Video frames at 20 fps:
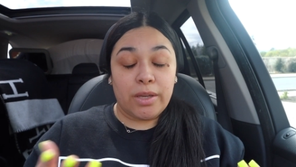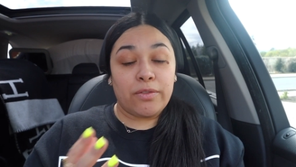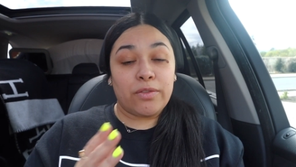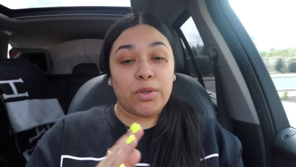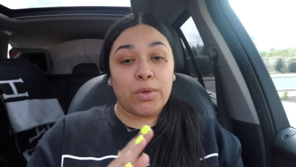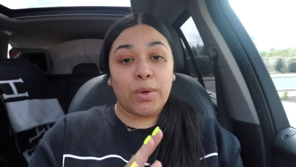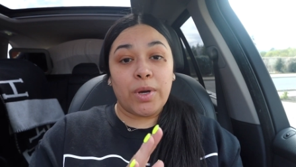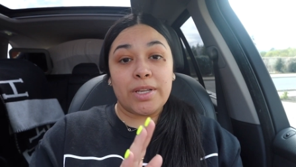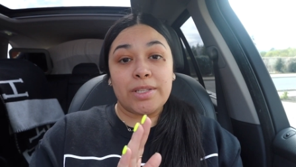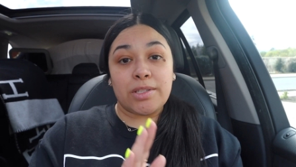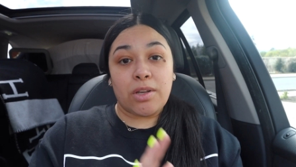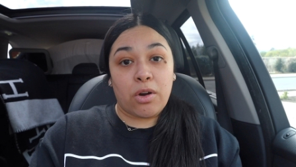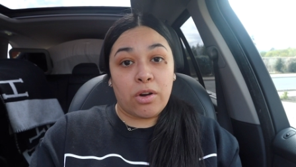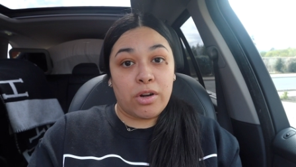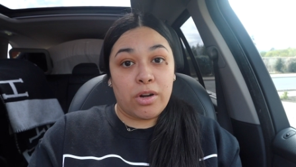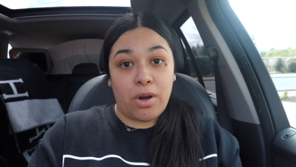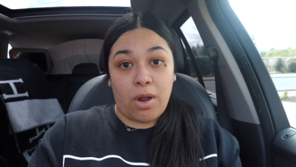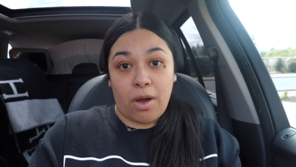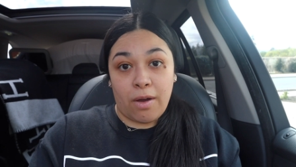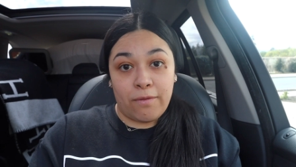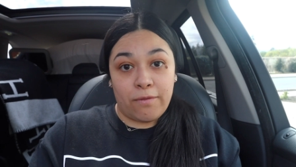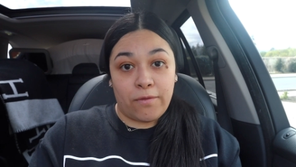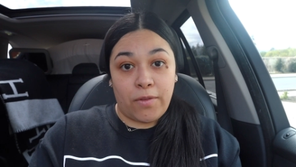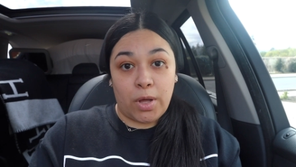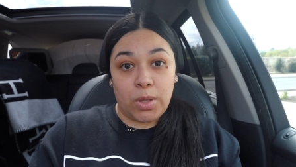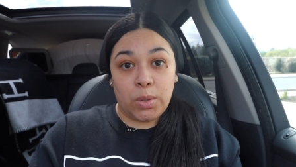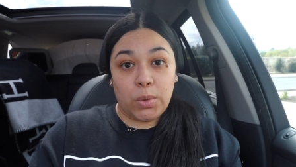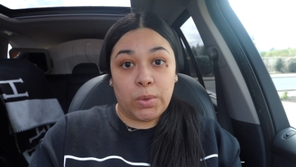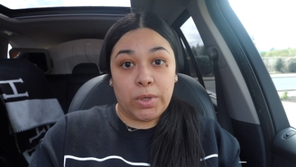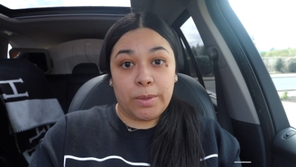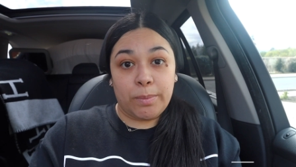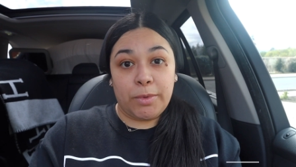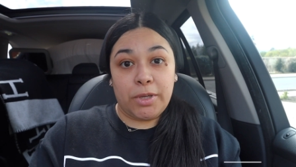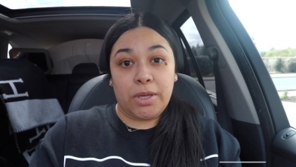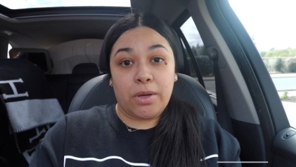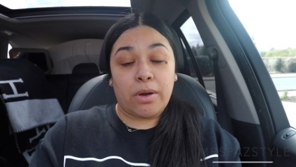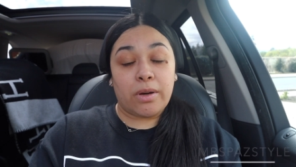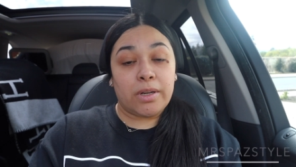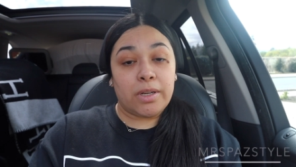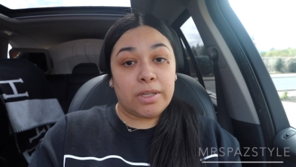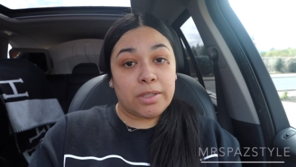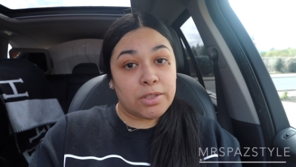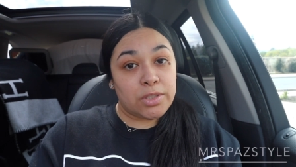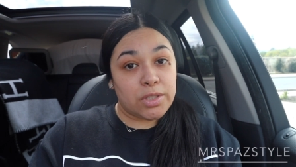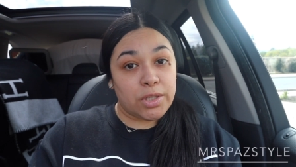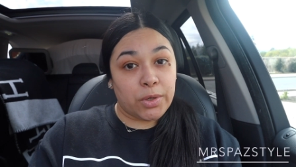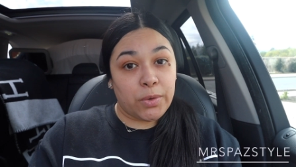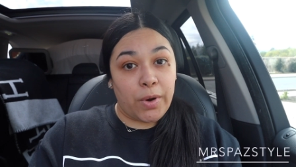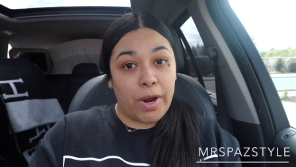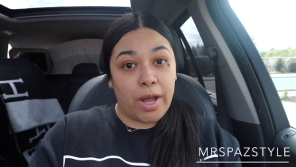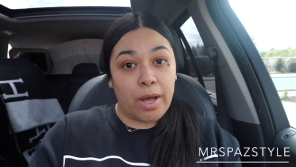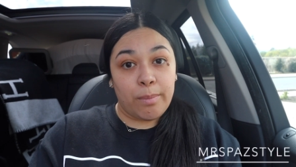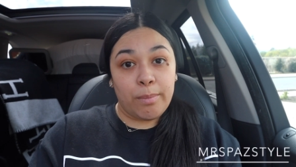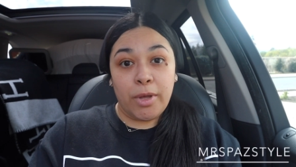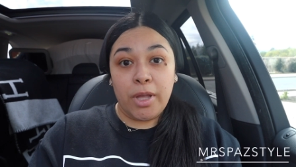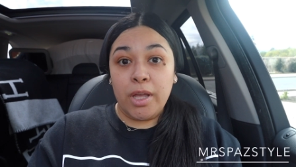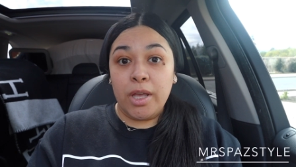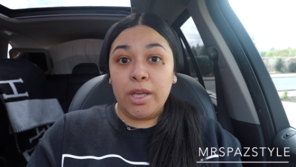If you guys are not following me on Instagram,